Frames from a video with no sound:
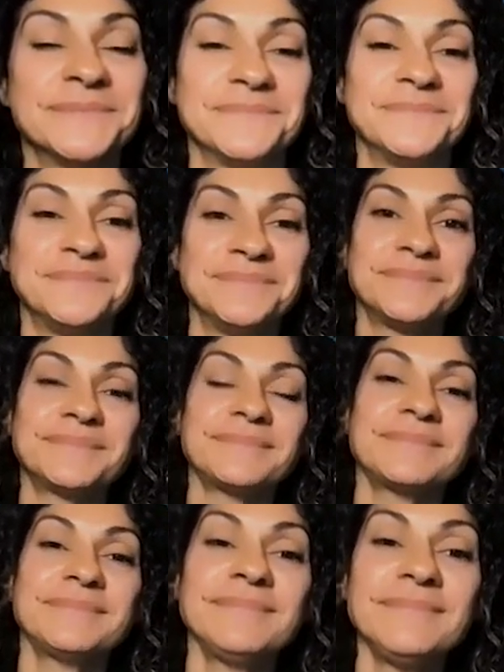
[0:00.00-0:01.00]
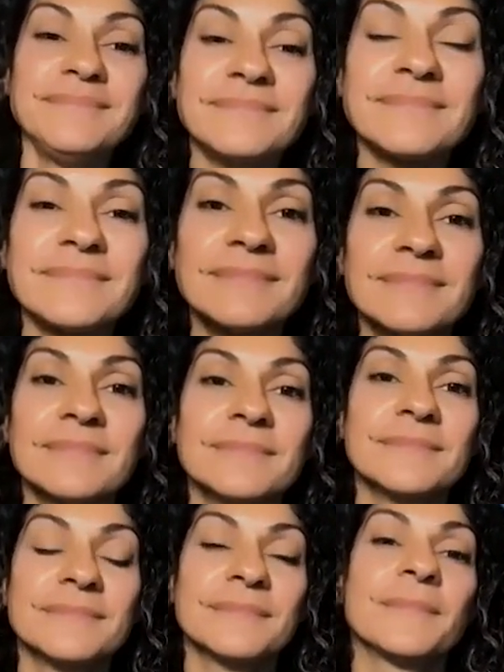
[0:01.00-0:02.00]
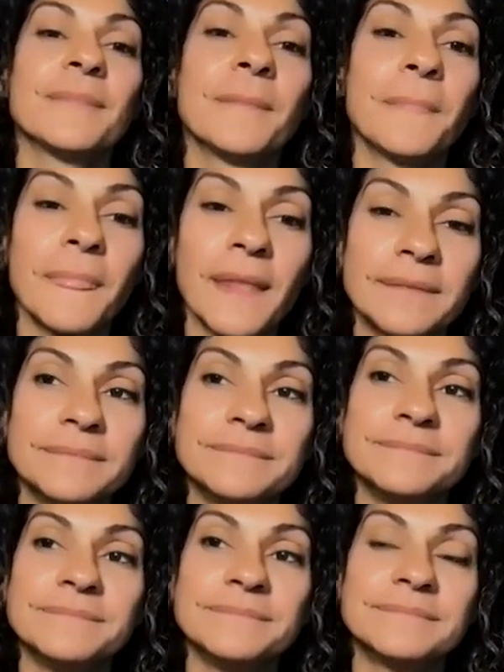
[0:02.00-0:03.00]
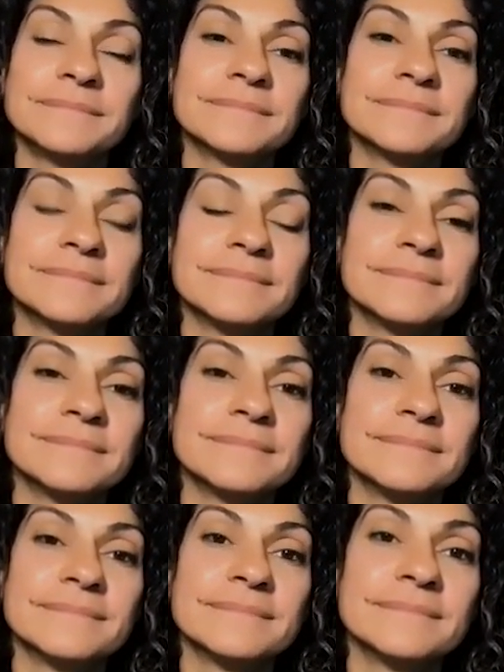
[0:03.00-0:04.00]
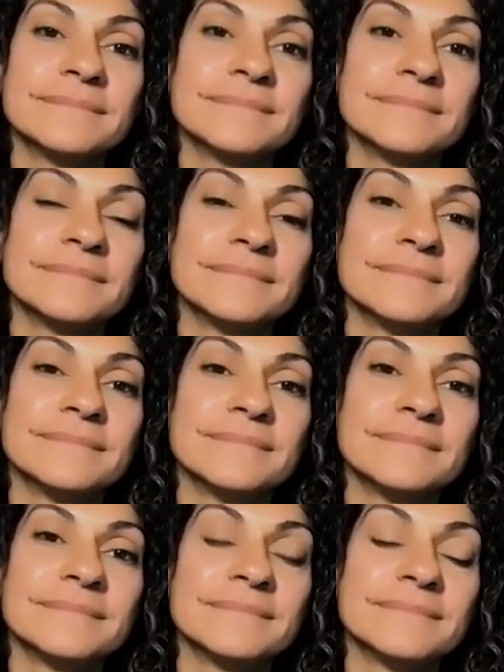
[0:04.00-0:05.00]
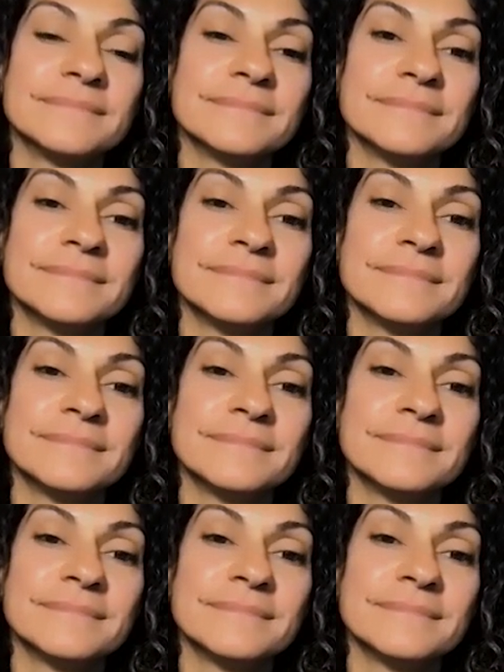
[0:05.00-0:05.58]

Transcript: The person shown says nothing.